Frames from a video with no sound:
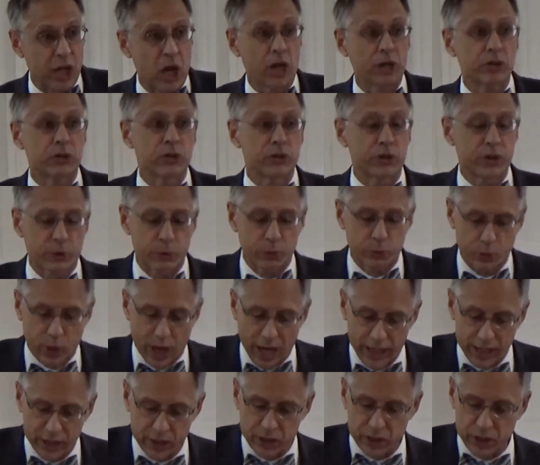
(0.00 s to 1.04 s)
under the
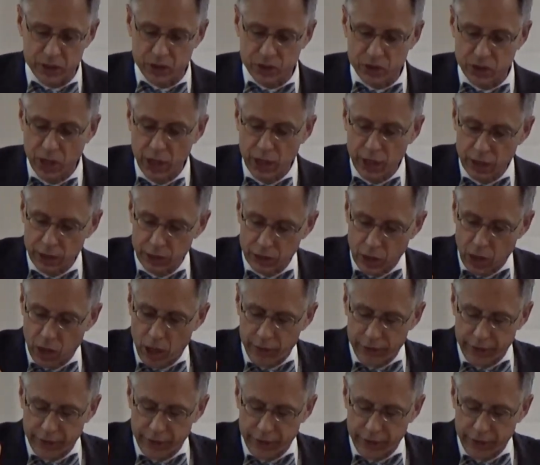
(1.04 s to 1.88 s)
righteous law,